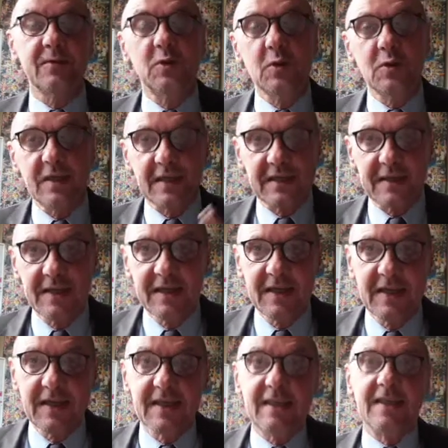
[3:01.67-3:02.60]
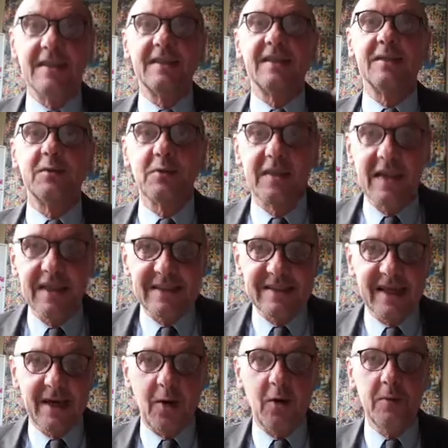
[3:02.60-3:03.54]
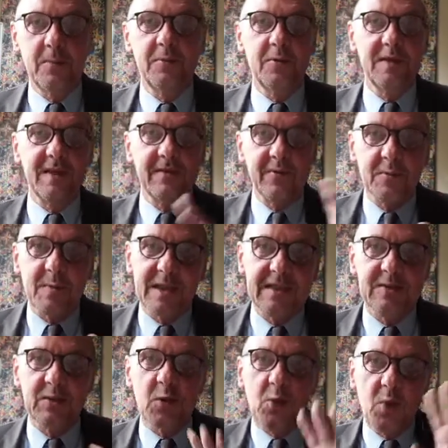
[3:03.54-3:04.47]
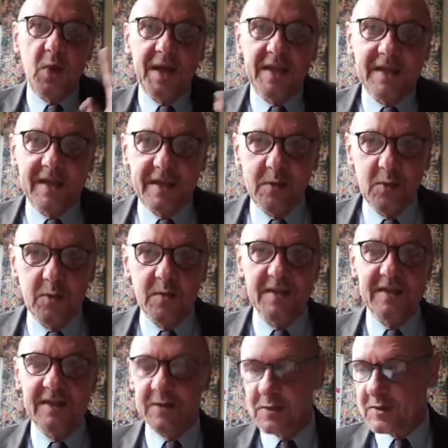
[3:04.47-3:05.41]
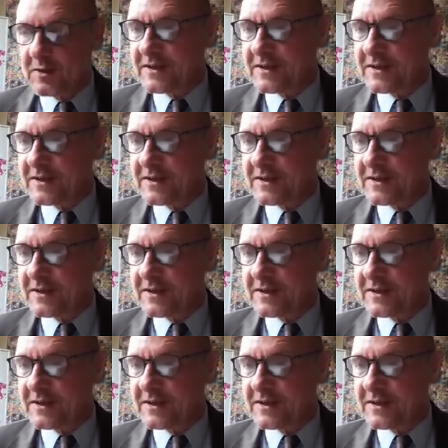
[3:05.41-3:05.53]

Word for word: Know that, that, that the gates are open. Everybody's awaiting you on the other